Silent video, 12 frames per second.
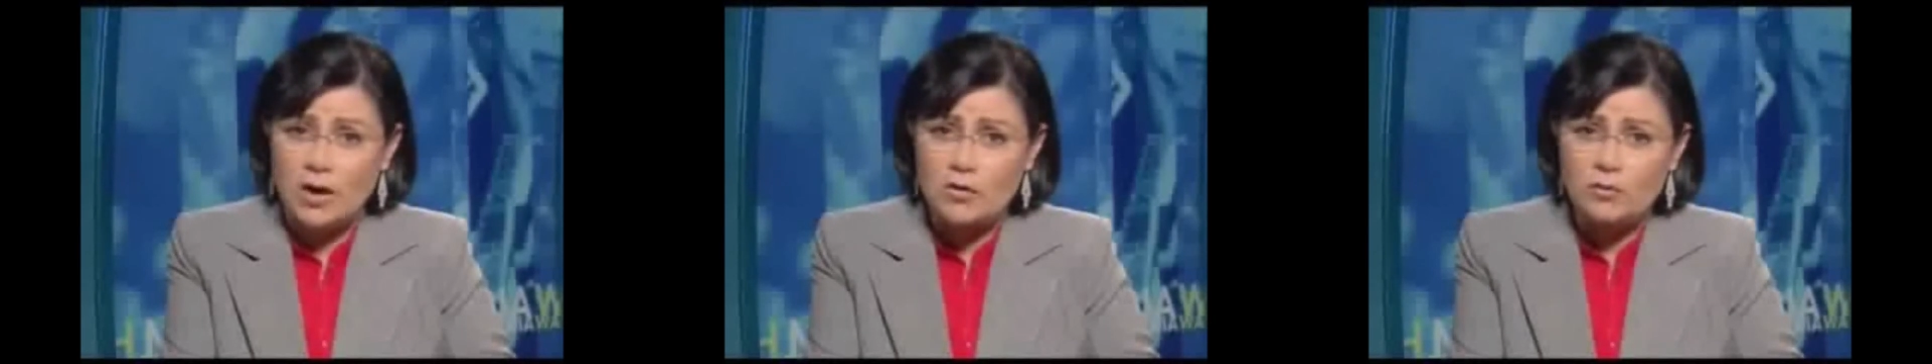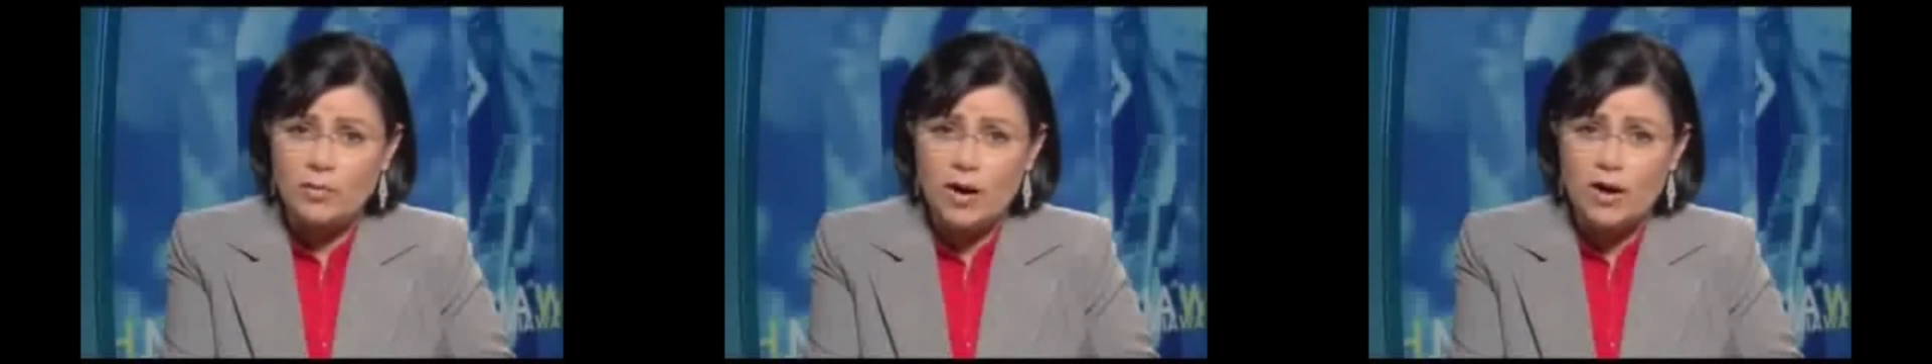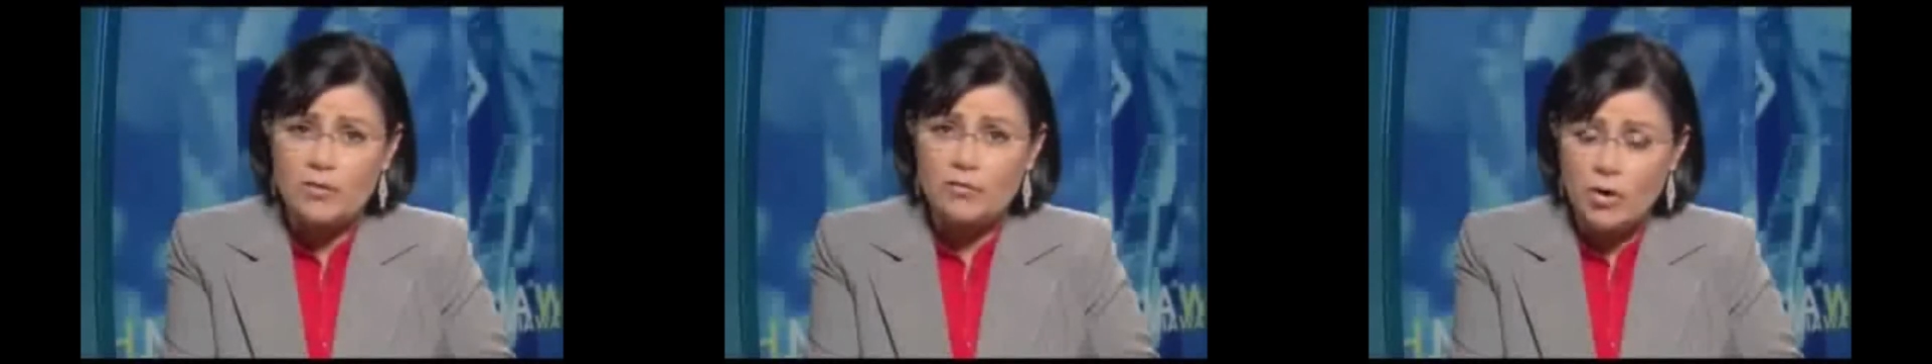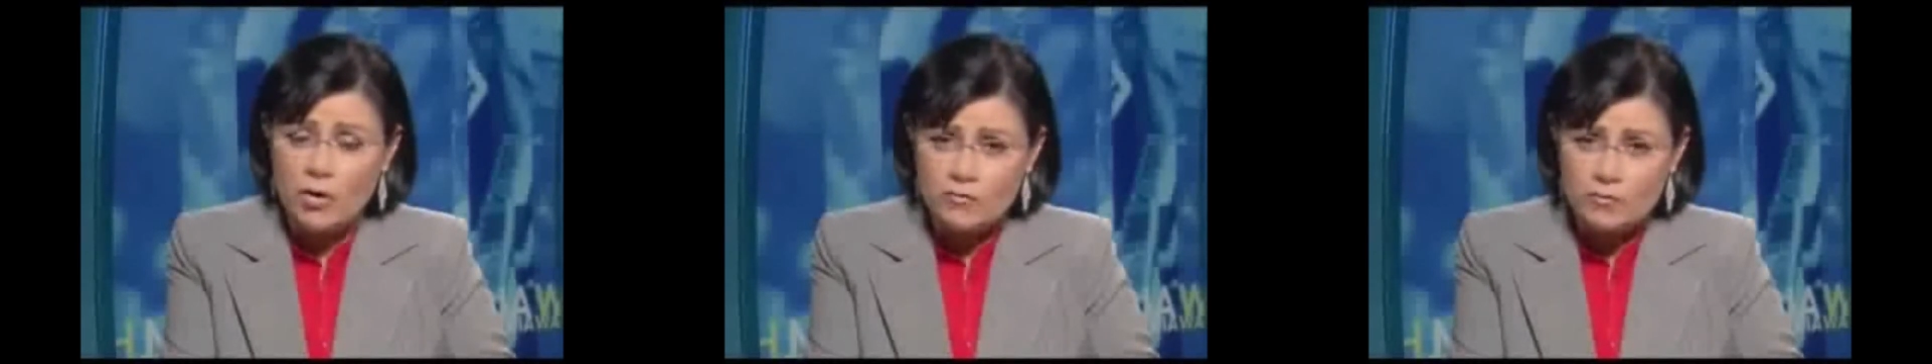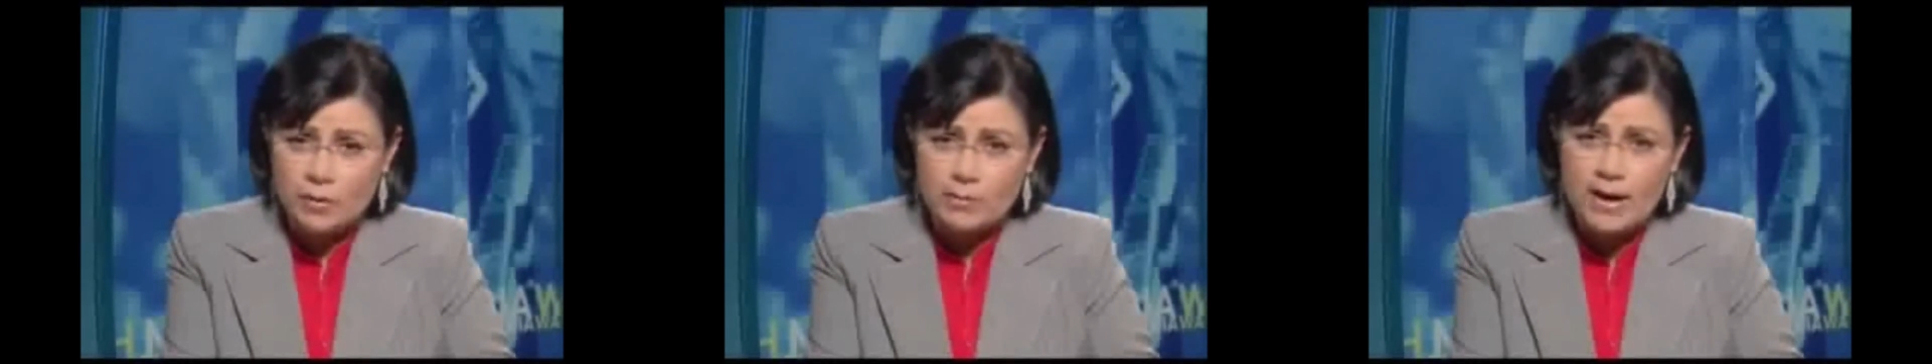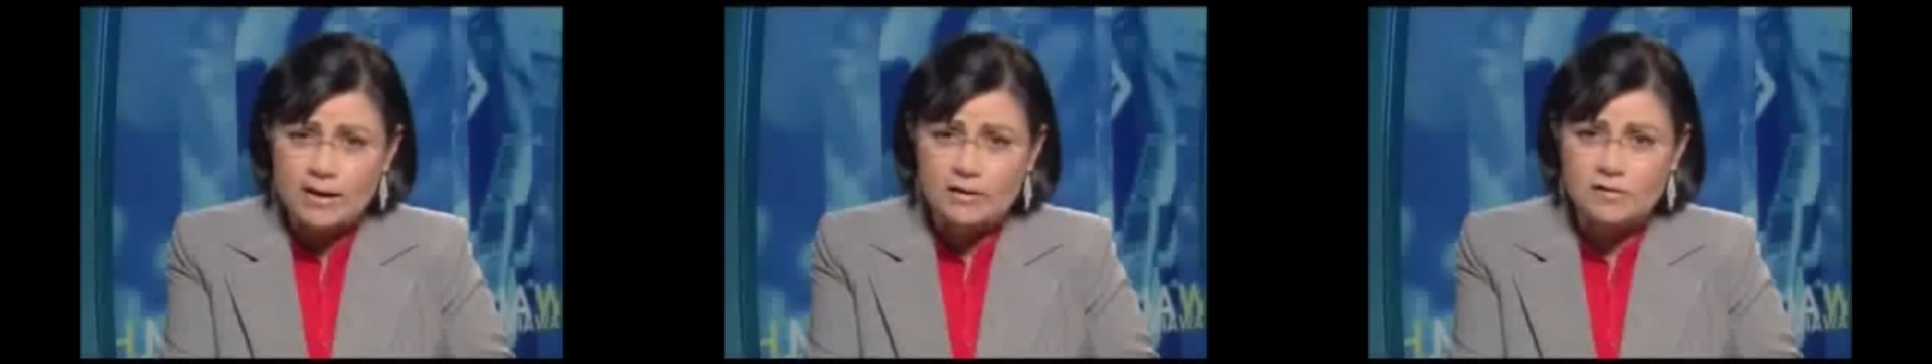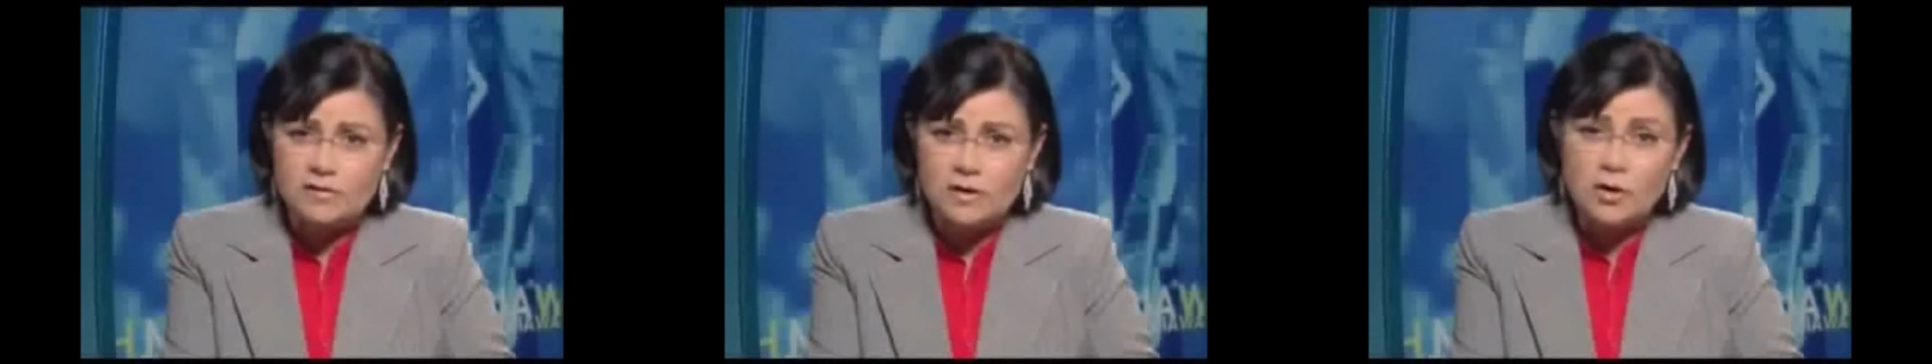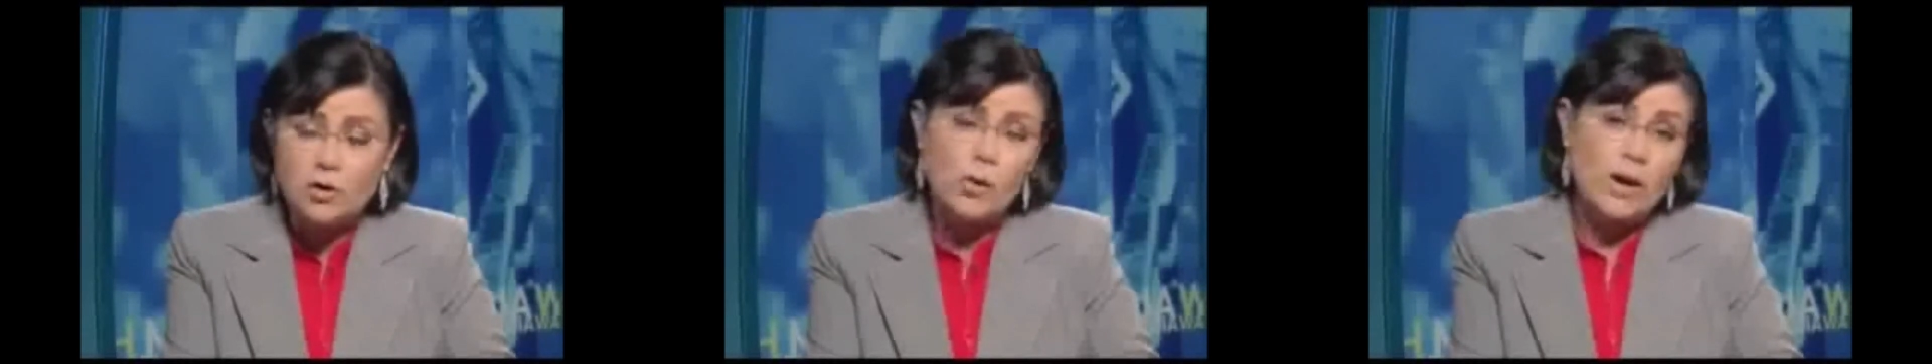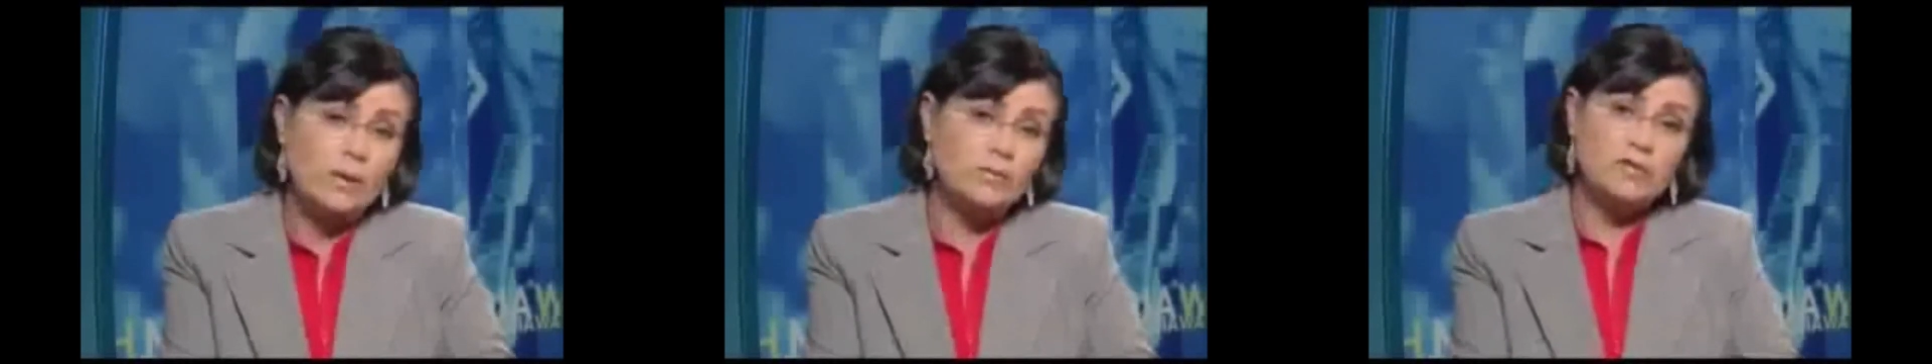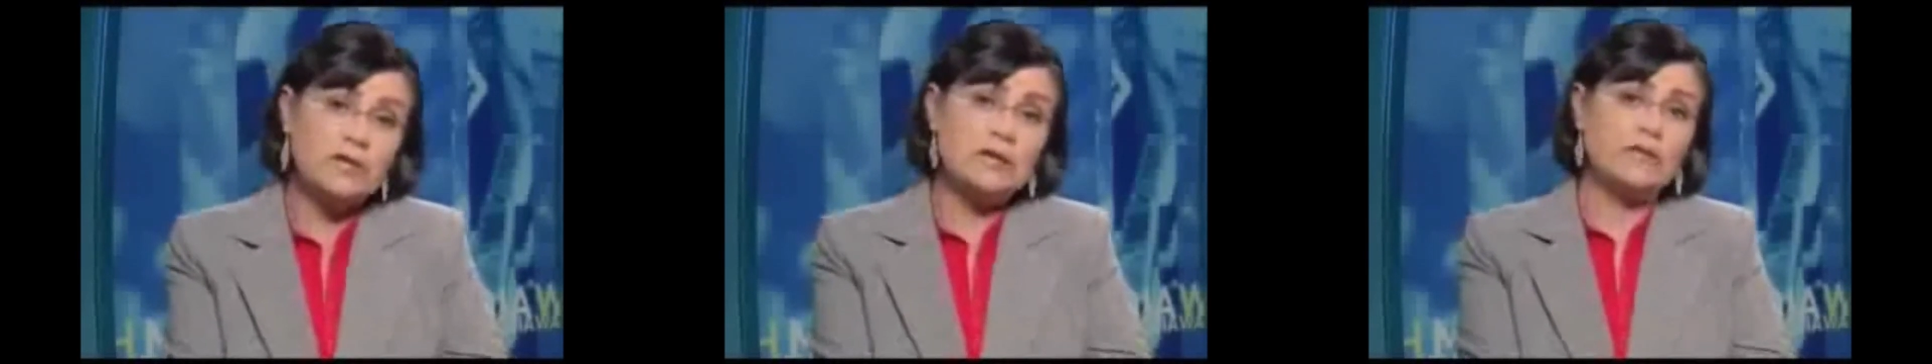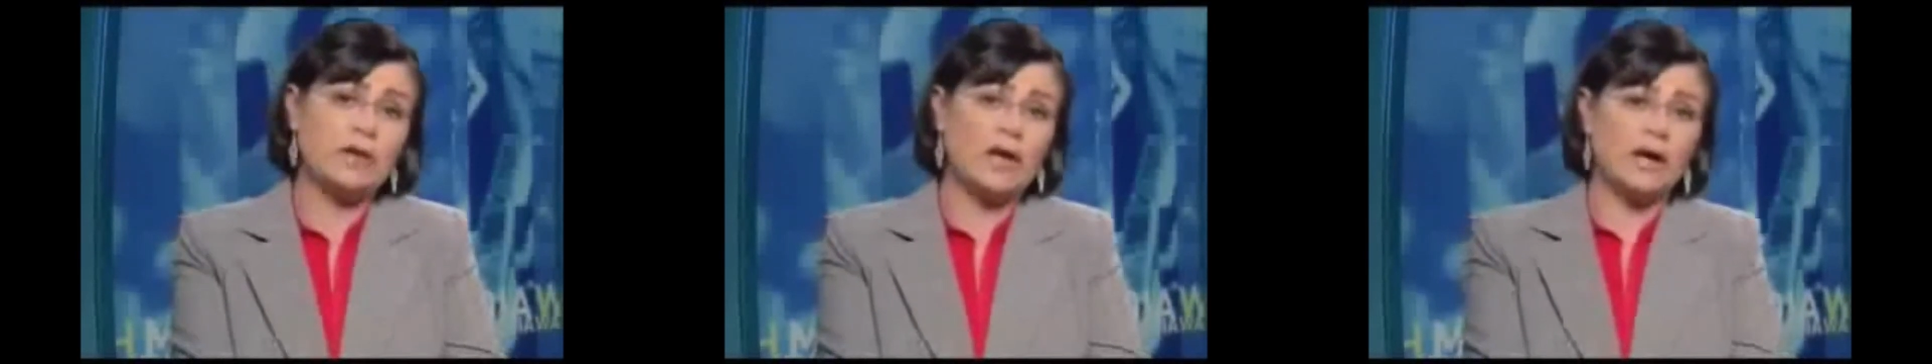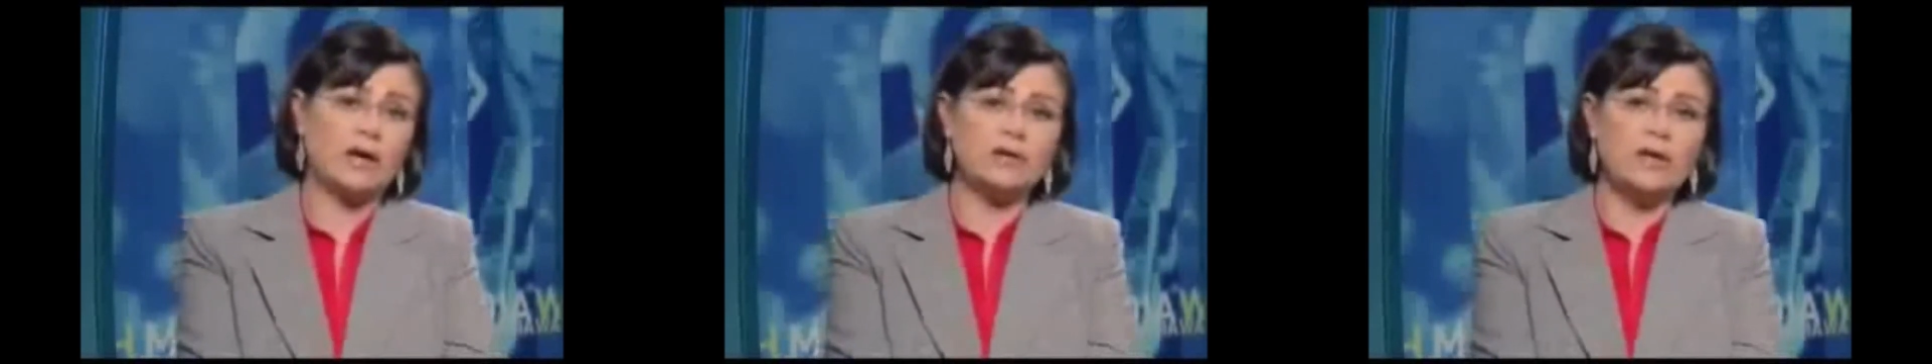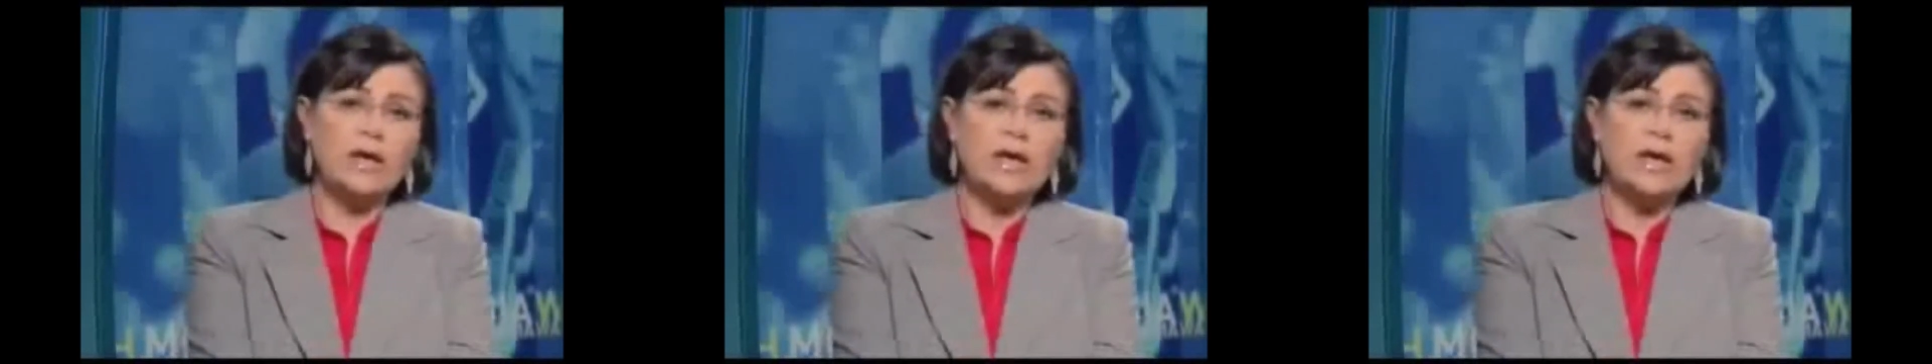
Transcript: owned by Rove McManus, who emceed the night.